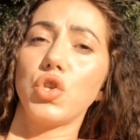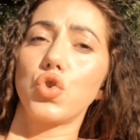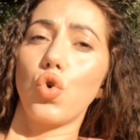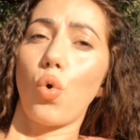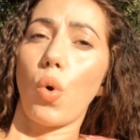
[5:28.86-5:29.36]

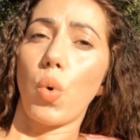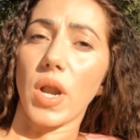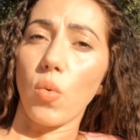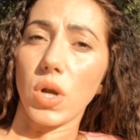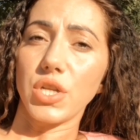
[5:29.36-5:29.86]
So
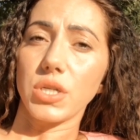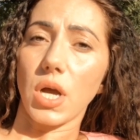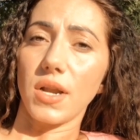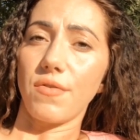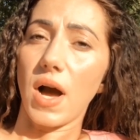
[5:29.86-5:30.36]
what I wanted to
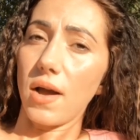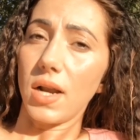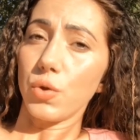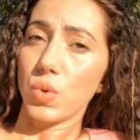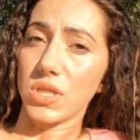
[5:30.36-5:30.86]
kind of
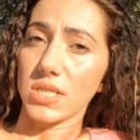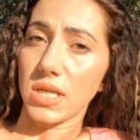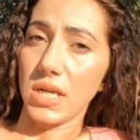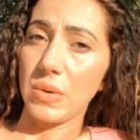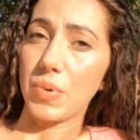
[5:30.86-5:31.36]
highlight with this
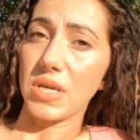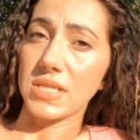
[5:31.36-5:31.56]
clip